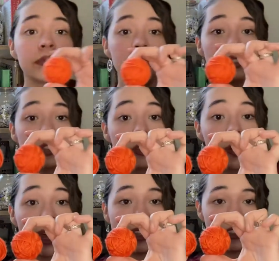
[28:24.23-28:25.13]
two
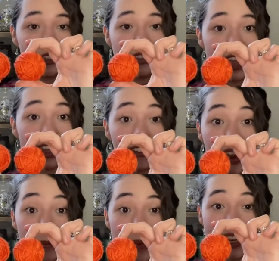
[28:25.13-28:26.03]
extra 10
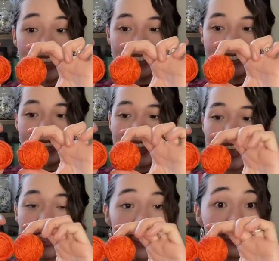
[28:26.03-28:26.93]
gram minis
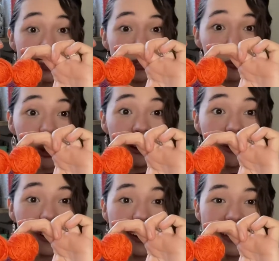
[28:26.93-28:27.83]
in this bright
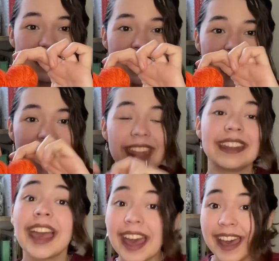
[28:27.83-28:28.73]
orange, and
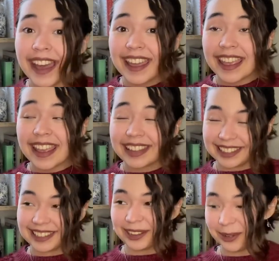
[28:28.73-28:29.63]
it's
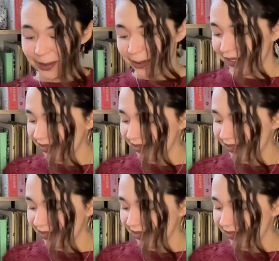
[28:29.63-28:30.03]
so cool.